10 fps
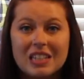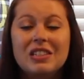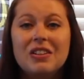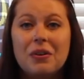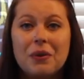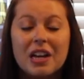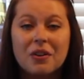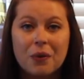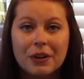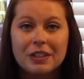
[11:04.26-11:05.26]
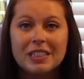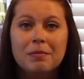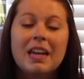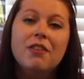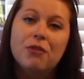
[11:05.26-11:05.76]
so in order to
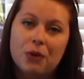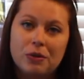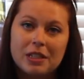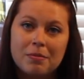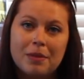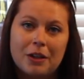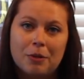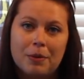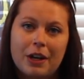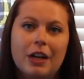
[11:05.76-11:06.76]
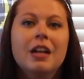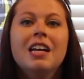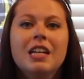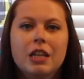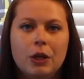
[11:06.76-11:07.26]
make frozen butterbeer,
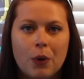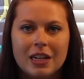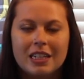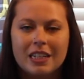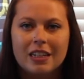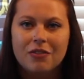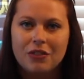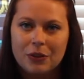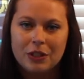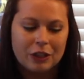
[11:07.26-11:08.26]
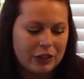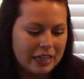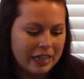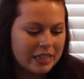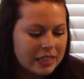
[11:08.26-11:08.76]
you're going to need a few
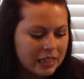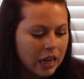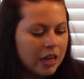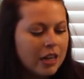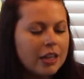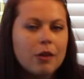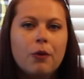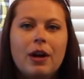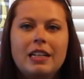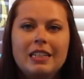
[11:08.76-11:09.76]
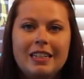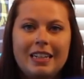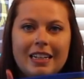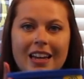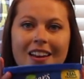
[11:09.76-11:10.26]
ingredients. You're going to
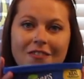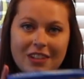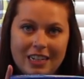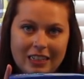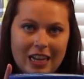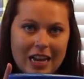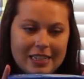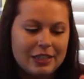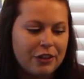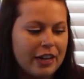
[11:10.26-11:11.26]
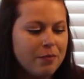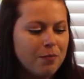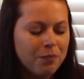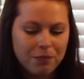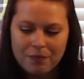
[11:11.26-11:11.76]
need vanilla ice
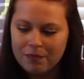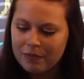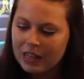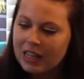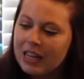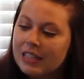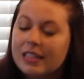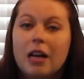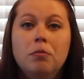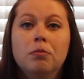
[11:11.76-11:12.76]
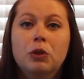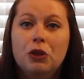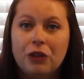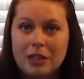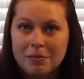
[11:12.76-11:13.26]
cream, some
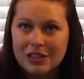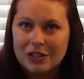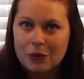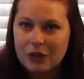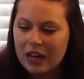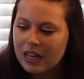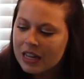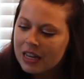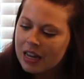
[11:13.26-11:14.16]
cream soda.